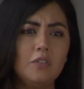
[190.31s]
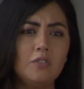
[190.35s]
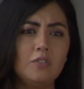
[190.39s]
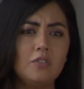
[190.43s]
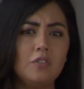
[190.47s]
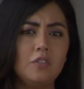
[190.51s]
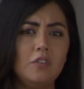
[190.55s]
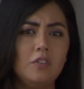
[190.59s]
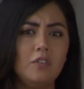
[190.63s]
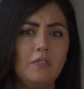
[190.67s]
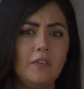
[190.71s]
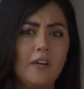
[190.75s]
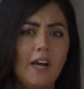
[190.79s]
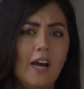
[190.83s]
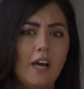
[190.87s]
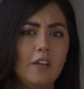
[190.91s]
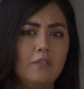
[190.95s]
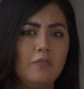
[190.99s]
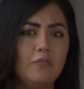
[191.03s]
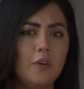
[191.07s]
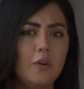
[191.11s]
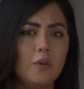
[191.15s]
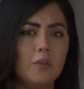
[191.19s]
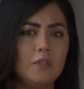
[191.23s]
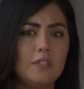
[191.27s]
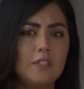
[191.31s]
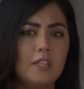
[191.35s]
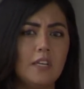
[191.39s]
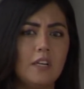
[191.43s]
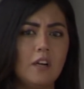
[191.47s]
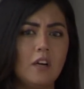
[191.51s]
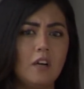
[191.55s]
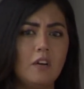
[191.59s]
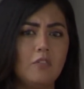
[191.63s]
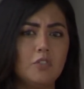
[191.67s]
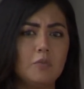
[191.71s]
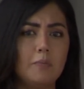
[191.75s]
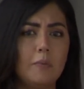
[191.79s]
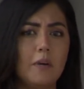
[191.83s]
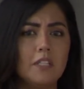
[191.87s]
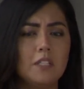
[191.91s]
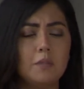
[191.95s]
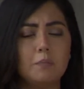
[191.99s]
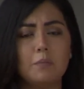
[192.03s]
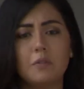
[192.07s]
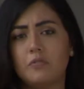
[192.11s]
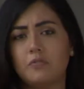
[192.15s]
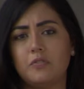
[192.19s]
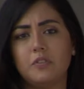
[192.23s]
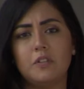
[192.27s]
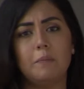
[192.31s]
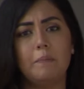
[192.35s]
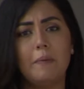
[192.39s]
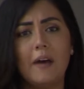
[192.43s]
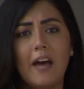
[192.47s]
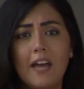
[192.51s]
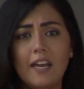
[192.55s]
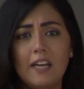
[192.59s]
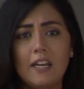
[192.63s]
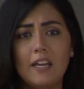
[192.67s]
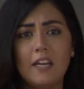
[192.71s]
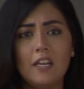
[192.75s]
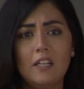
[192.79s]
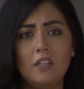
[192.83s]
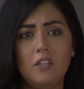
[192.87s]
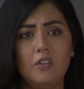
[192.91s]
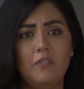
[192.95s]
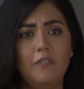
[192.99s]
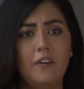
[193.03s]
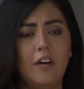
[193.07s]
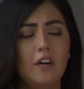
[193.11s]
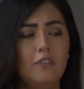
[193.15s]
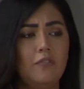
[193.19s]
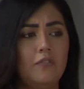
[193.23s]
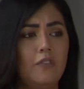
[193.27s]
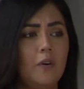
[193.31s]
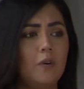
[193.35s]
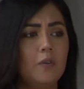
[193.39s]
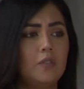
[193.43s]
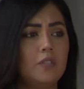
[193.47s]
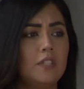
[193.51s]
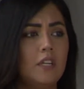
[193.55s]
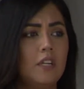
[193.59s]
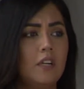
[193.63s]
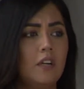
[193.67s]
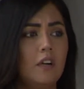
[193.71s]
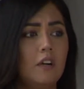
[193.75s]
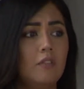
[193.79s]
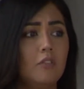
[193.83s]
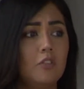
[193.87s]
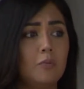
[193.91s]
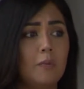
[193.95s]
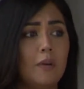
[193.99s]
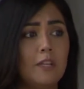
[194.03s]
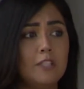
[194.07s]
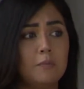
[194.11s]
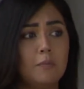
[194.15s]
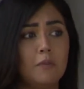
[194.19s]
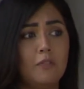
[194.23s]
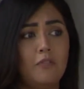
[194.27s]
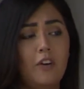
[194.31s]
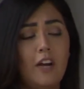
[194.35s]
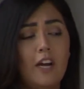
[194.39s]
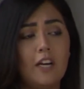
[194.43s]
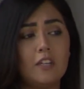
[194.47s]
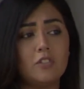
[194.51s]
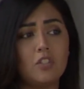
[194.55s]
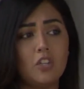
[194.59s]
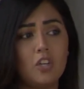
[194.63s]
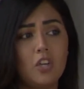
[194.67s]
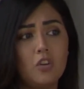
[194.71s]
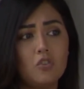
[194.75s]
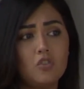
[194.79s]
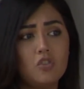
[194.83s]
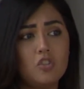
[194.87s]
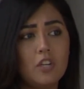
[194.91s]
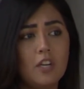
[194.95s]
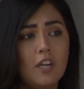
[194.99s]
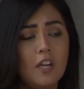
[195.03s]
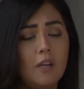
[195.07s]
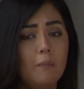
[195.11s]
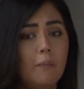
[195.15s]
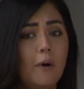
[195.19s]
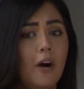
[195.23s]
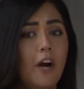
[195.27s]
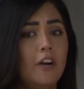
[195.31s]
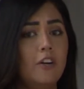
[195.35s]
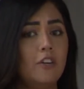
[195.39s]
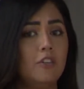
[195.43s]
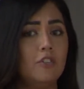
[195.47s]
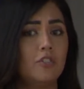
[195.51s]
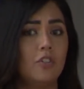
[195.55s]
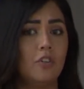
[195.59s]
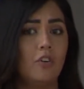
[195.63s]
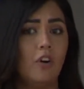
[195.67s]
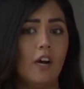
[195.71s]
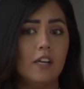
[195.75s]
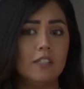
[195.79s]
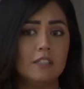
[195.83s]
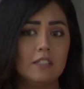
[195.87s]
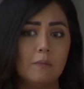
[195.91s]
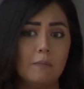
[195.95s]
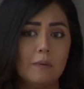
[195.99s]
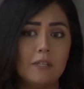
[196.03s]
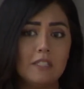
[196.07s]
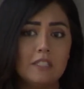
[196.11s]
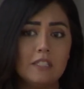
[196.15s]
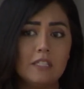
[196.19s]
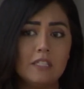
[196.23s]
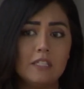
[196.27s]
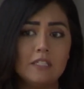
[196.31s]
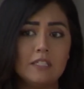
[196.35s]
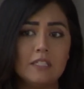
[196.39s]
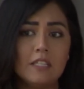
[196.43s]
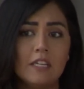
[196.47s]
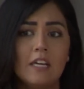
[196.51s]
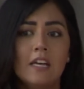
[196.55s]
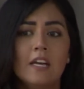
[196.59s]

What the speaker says: So you've got folks that are responsible for the buy-in, you've got folks that are responsible for execution, partners across the business,